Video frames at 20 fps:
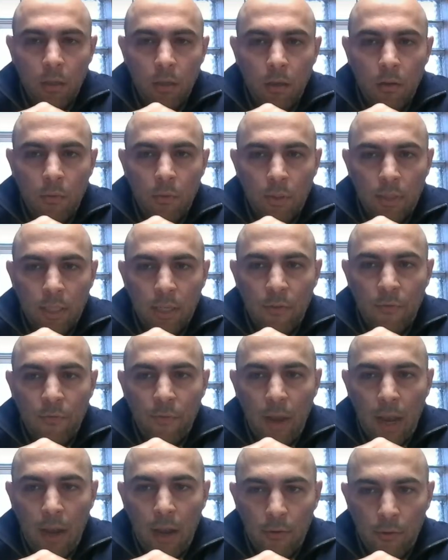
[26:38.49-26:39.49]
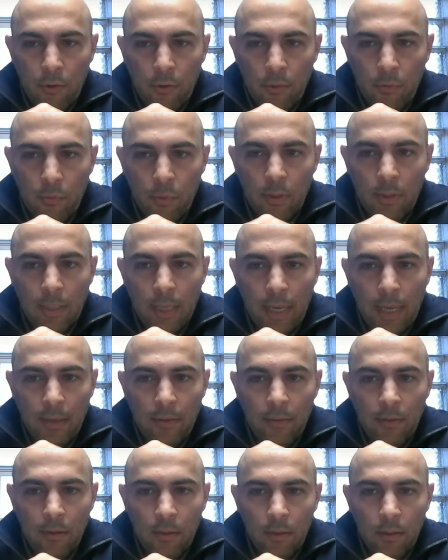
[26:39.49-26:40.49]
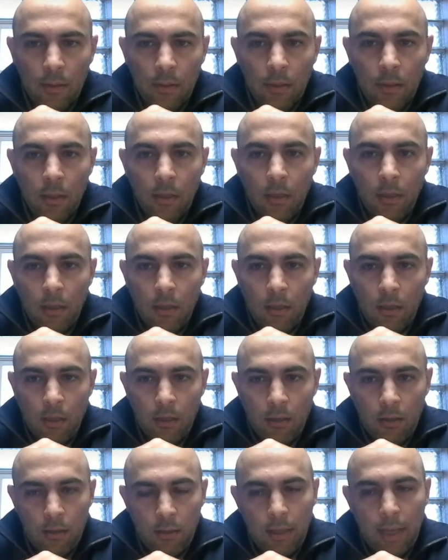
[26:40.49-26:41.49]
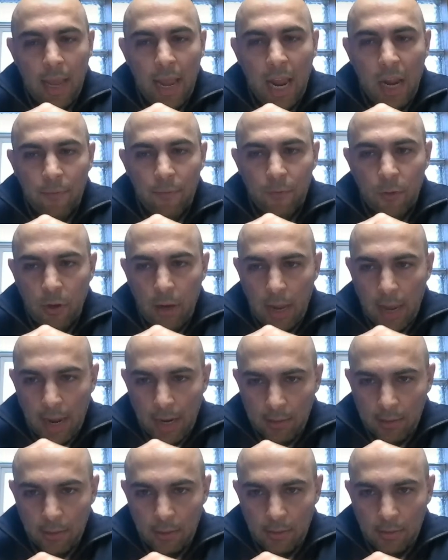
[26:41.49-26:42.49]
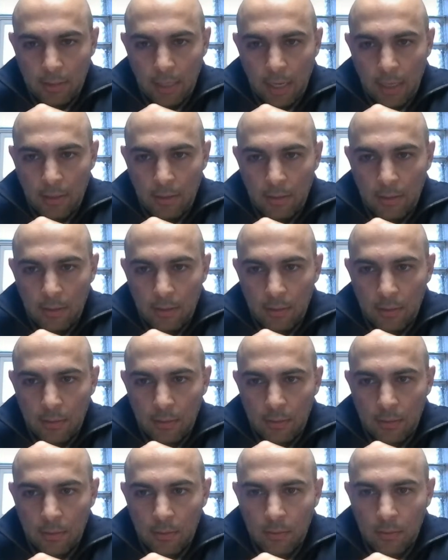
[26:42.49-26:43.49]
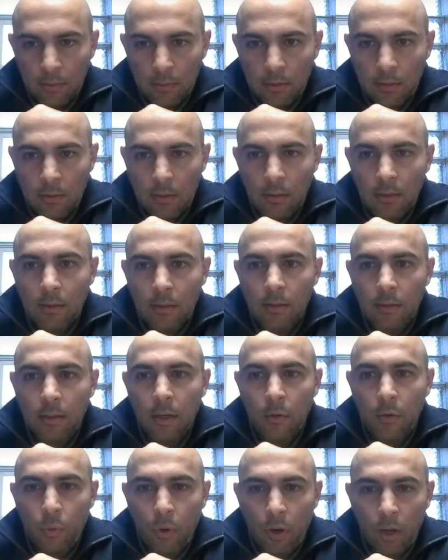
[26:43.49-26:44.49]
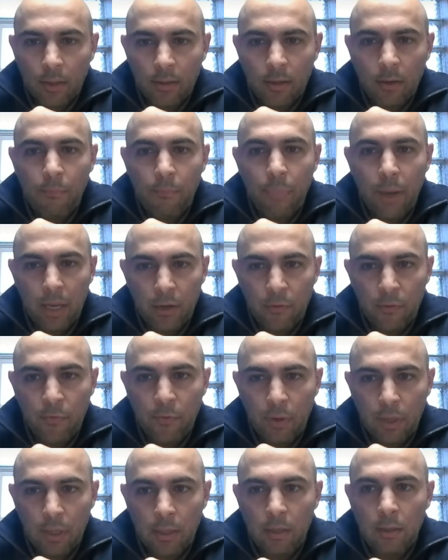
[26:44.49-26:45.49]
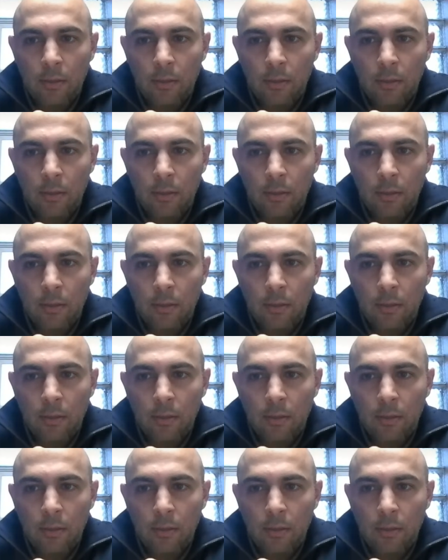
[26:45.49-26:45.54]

what they found was that after exercise, there was a benefit